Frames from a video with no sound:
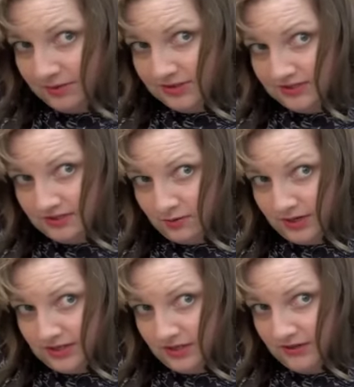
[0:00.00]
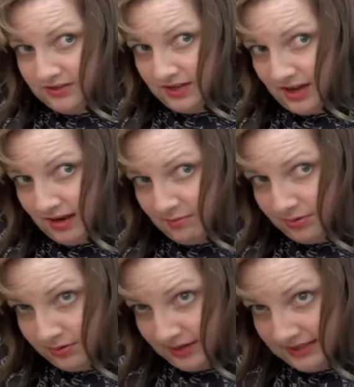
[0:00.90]
We're just going to use it and
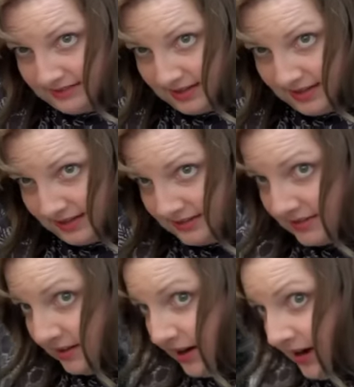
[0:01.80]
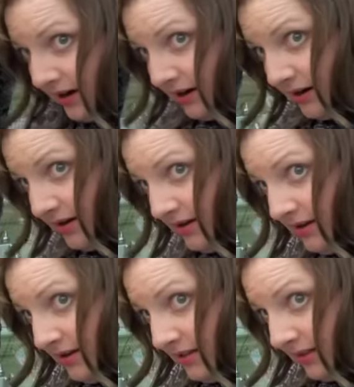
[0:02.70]
press against our hair
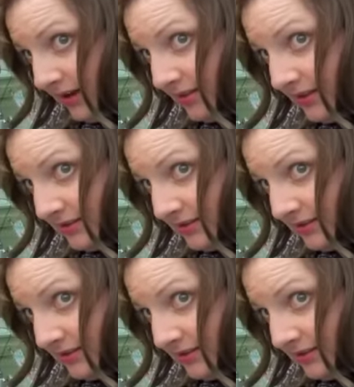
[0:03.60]
like